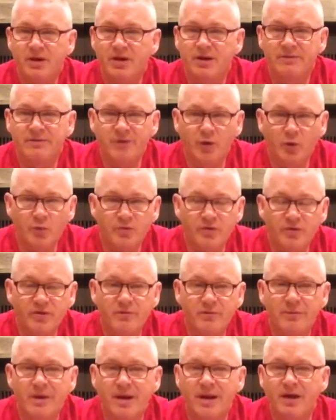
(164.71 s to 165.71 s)
He foams at the
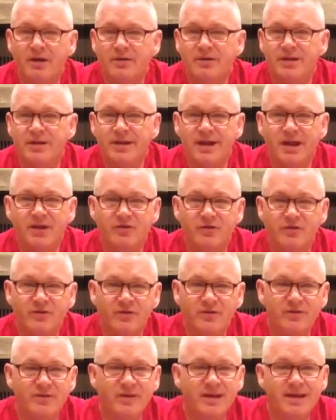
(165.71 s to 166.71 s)
mouth. He gnashes
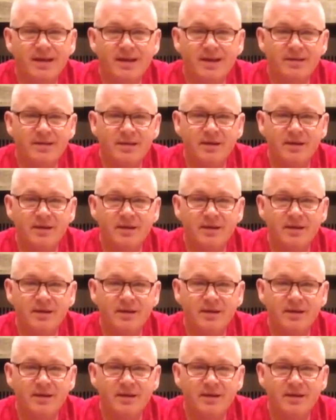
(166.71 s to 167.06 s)
his teeth.